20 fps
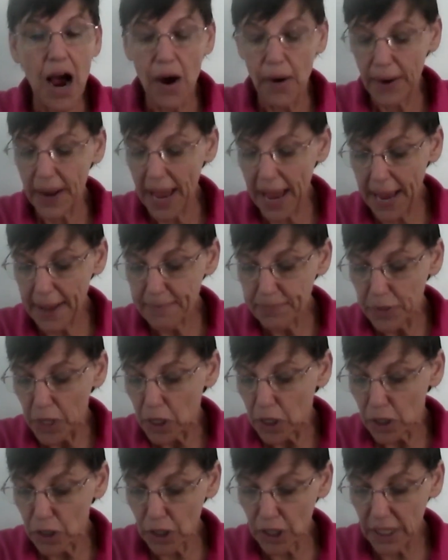Okay?
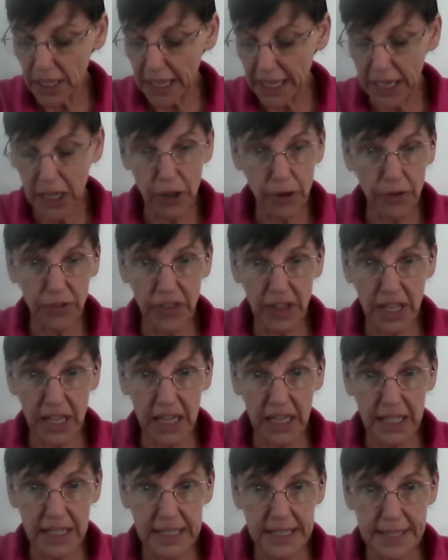You hear
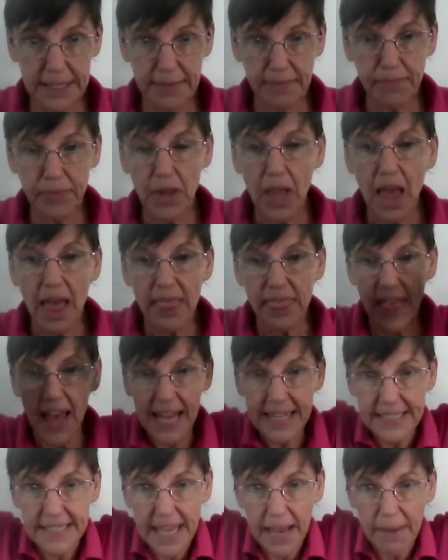things.
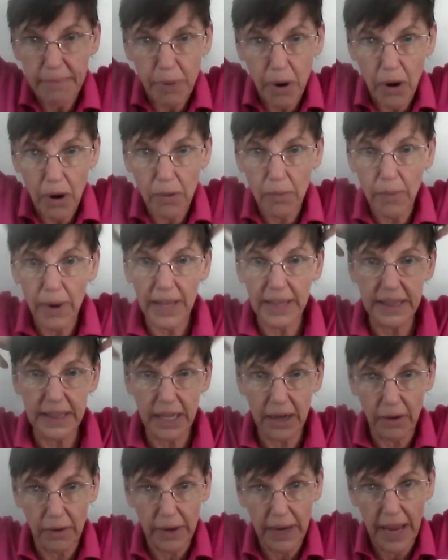That's that part right
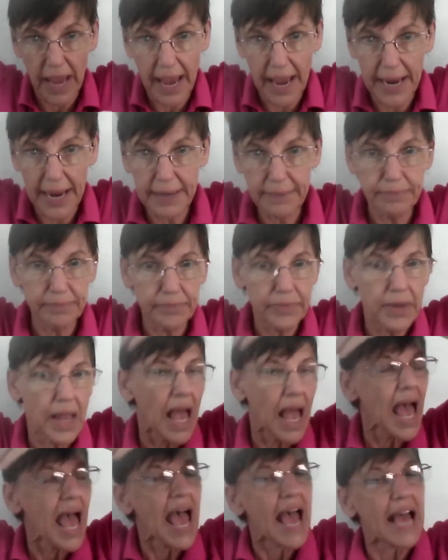there. Okay?
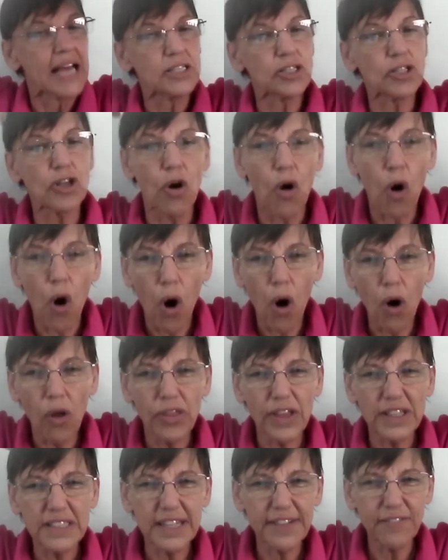And so all
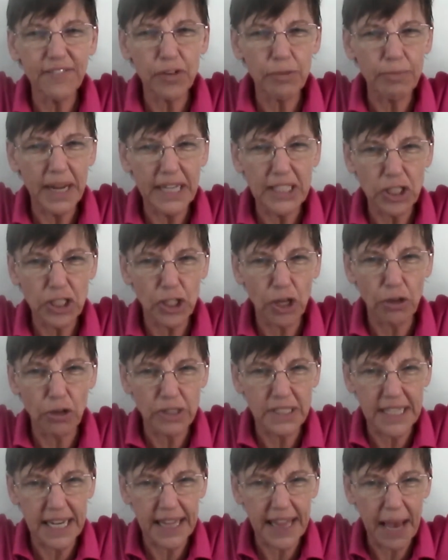this information goes
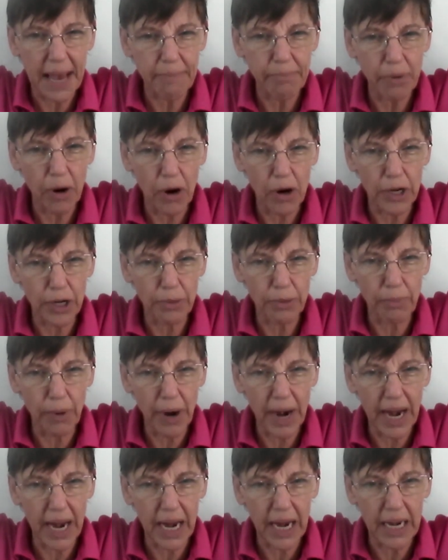into that part of your
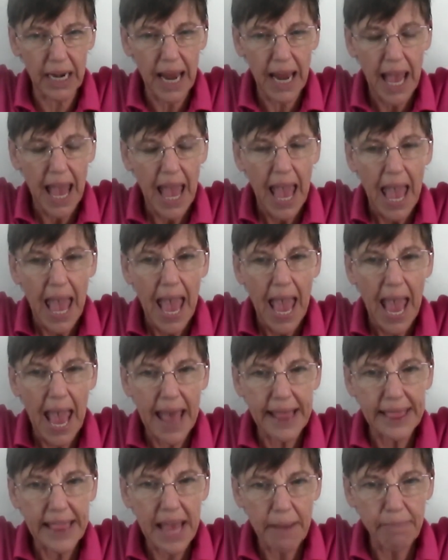brain.
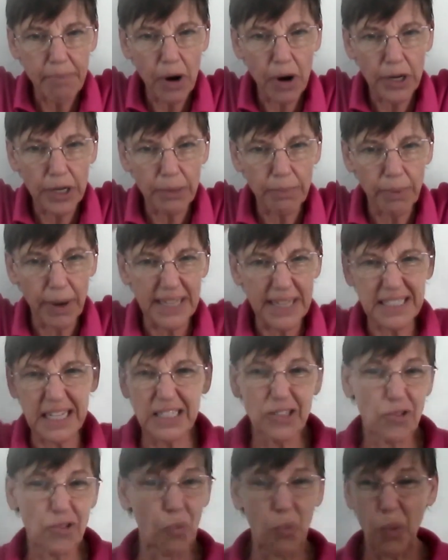And that part of your brain
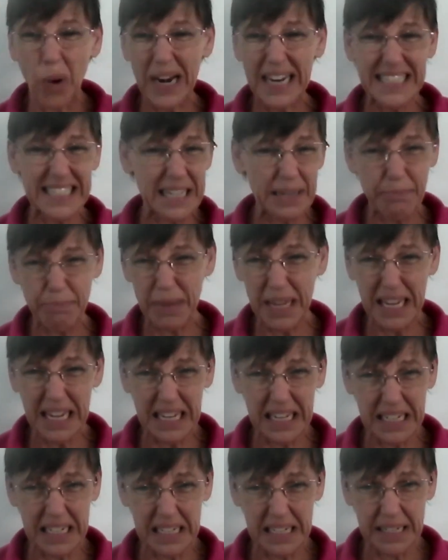says, what does it
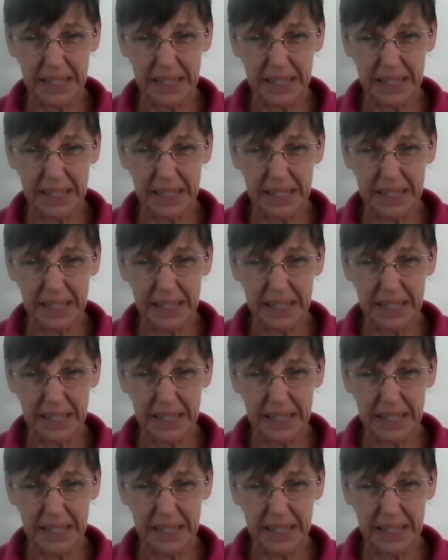mean?